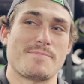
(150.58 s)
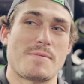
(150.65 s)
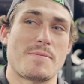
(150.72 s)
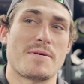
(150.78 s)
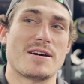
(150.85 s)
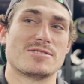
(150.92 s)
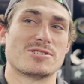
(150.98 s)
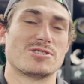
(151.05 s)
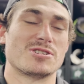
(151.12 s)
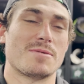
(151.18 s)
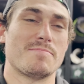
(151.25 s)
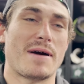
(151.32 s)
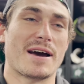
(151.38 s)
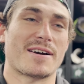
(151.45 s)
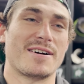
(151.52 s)
maybe I should
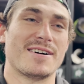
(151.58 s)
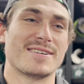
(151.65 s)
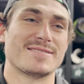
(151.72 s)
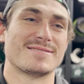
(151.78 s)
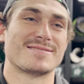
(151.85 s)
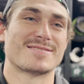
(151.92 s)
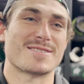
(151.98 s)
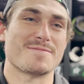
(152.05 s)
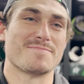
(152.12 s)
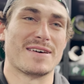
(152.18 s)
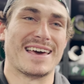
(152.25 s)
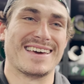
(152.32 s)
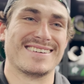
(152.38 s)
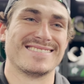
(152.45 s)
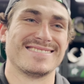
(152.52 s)
jump back on and start
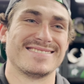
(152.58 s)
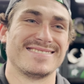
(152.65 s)
playing.